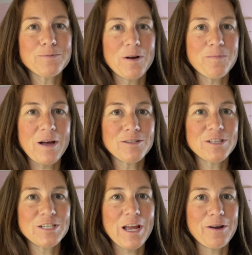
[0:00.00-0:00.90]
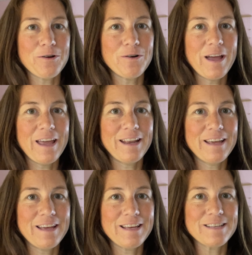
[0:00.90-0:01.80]
Welcome back to the channel. It
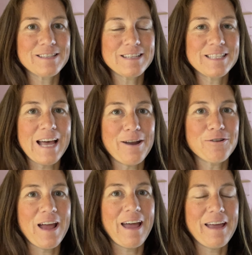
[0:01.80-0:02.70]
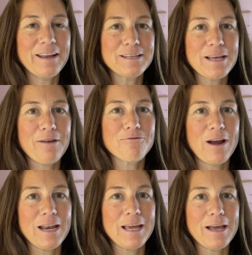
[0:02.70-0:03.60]
is Saturday. It is a
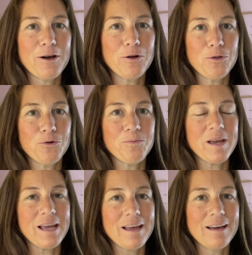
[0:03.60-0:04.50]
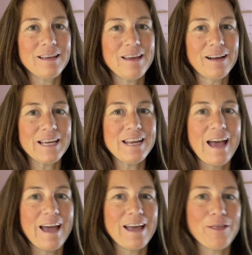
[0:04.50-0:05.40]
rainy, gloomy, yucky
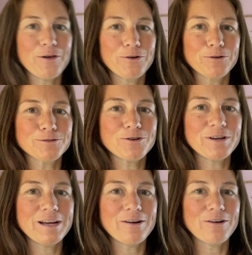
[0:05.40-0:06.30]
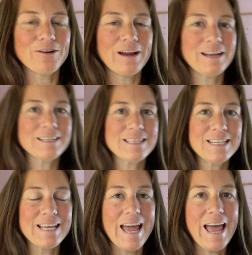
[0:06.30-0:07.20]
day. The girls are here. It is the
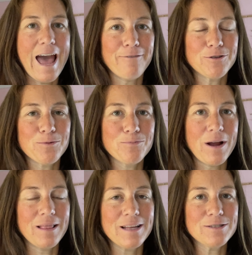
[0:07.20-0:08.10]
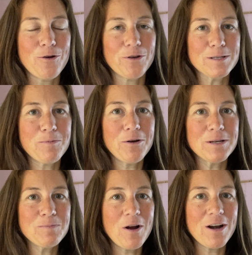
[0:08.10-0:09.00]
day after Braylon's Hocus
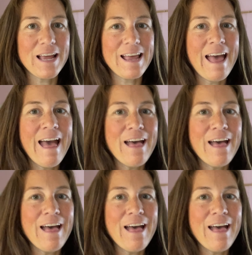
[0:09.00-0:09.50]
Pocus party.